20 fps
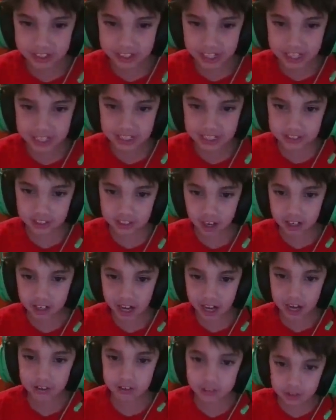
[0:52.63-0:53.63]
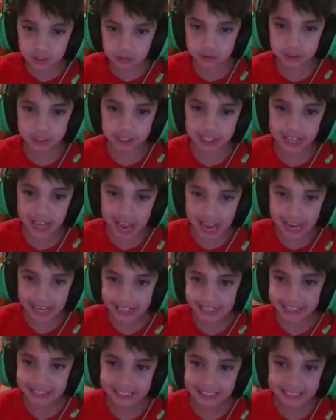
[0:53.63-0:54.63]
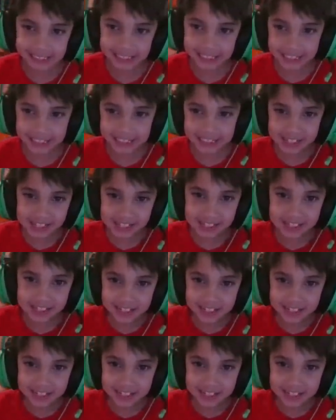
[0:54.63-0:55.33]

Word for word: then it thought I was using AC.